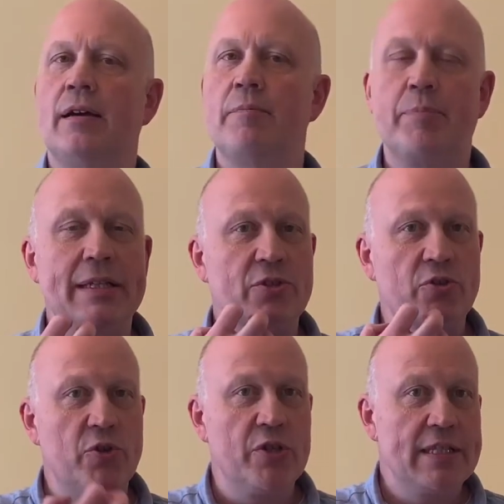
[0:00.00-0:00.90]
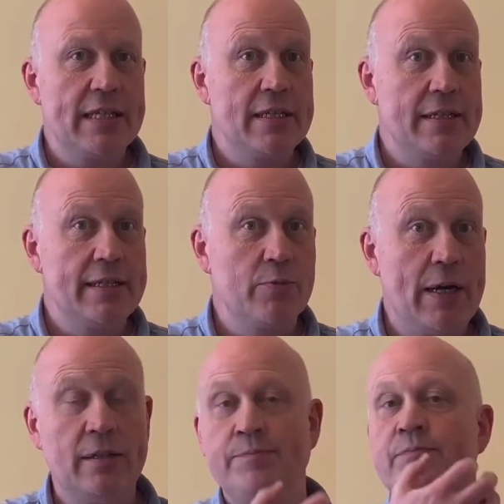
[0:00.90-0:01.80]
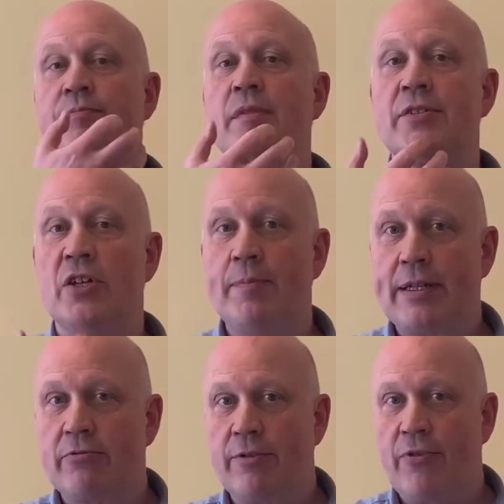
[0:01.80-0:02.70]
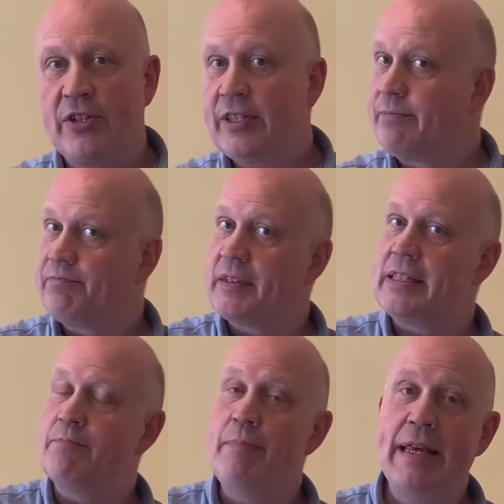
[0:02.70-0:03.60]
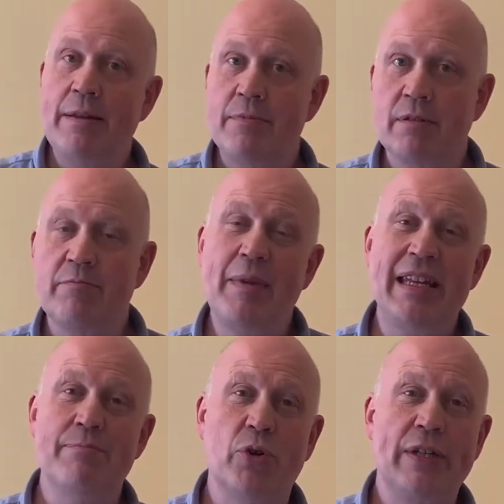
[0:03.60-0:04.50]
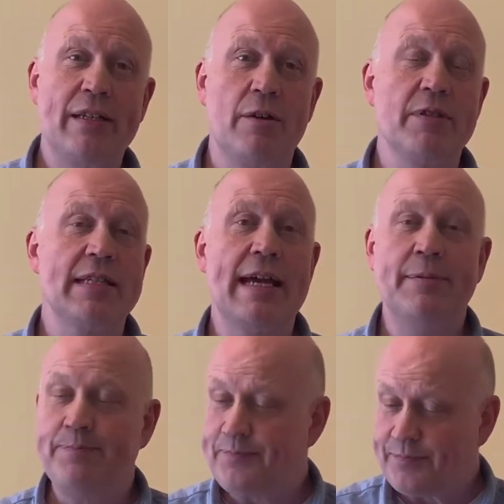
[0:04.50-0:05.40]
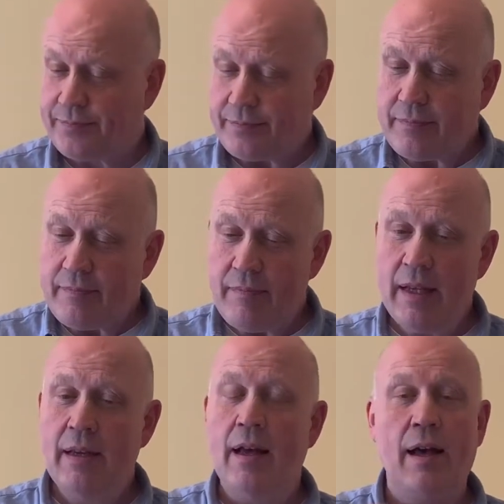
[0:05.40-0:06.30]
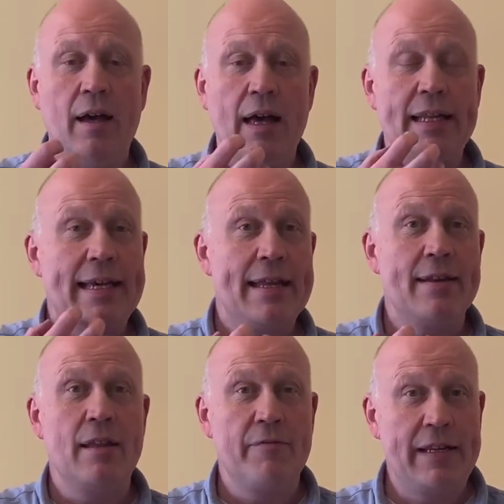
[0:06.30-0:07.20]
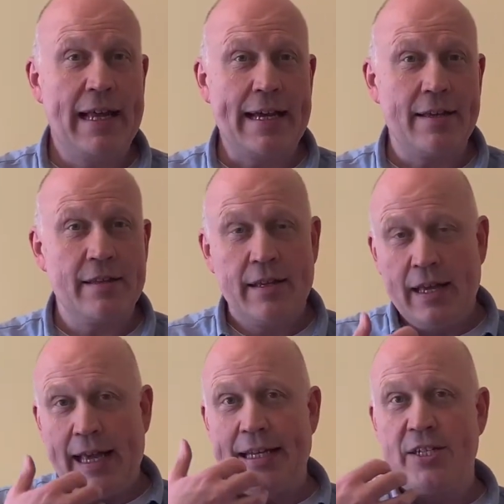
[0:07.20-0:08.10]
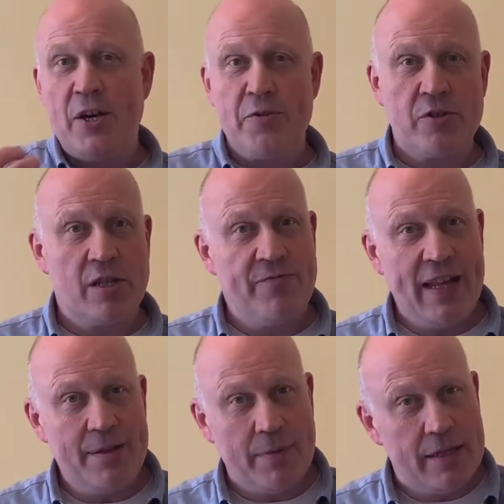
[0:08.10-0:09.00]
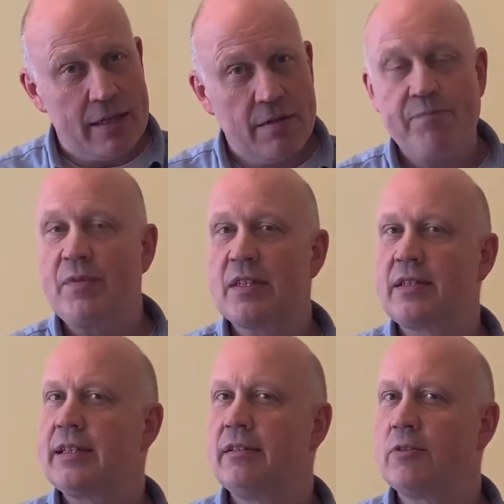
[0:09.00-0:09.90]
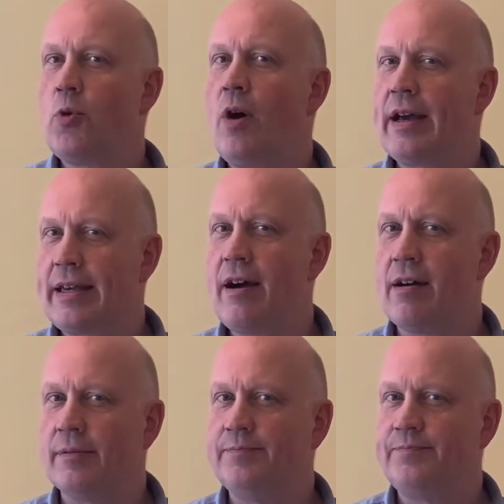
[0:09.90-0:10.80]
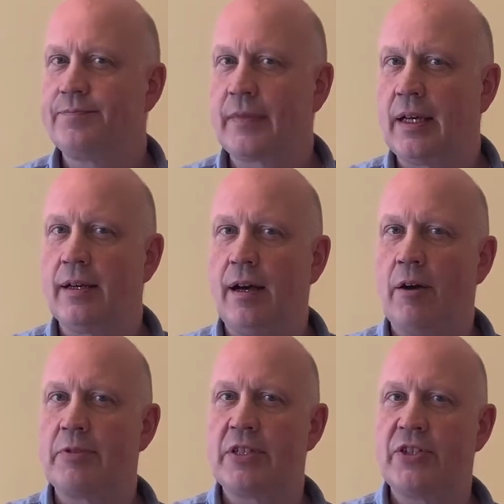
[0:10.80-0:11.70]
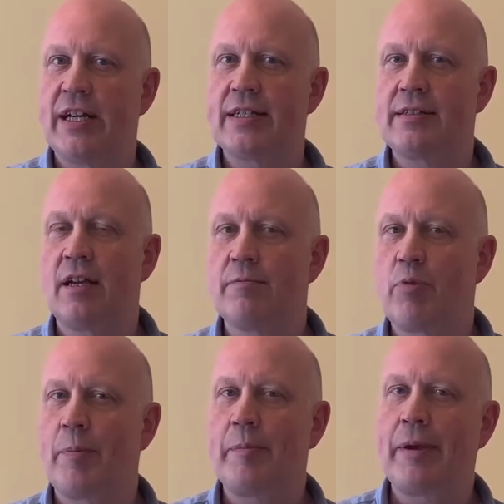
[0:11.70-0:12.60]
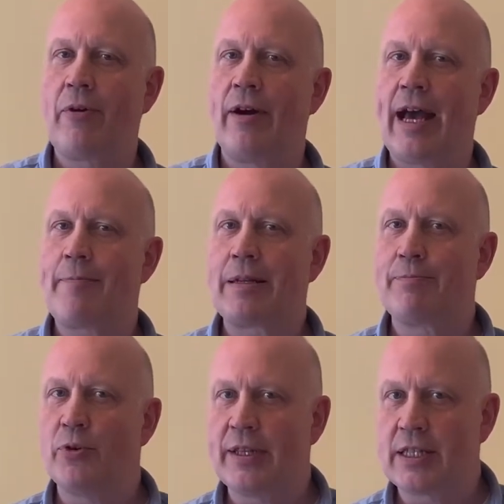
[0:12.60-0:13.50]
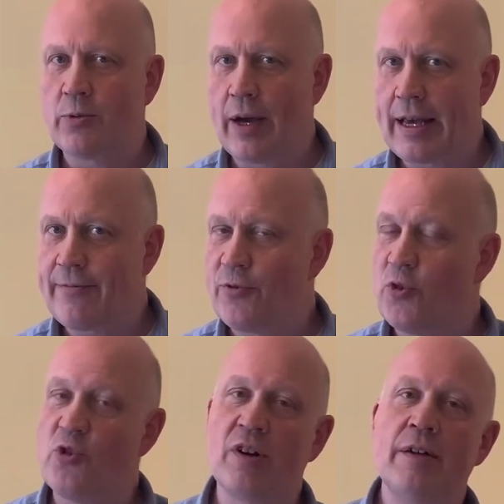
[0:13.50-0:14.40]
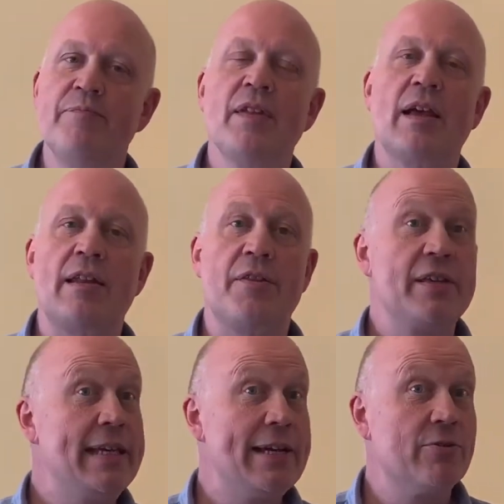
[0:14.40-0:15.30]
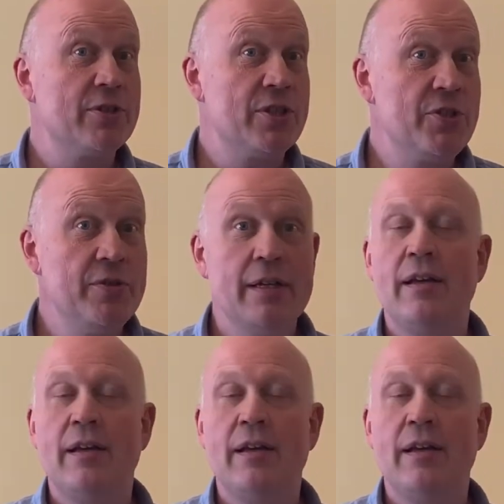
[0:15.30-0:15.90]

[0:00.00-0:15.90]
but it's got good acidity as well, so it makes it refreshing. This is medium bodied, I would say, and again, lovely length. In terms of development, still quite young. I would suggest I'd probably be quite happy to put this away for another year or two,